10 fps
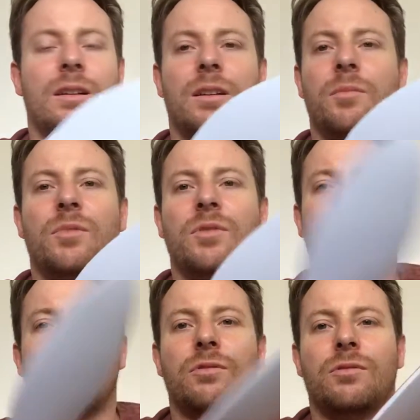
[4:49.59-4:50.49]
I'm not
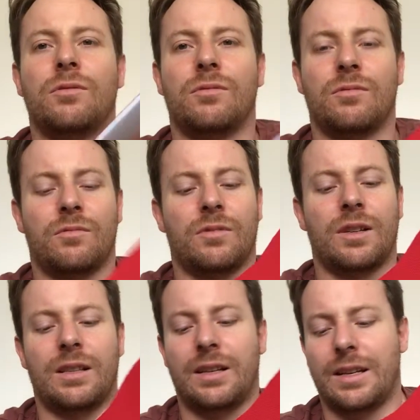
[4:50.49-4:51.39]
sure
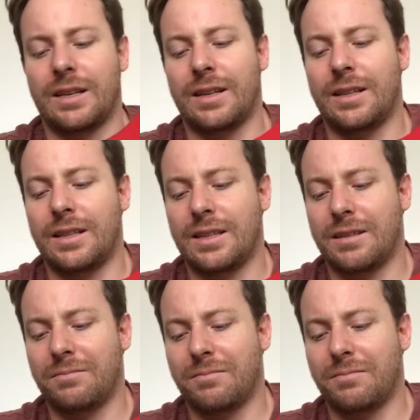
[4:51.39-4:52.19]
why. Like, it's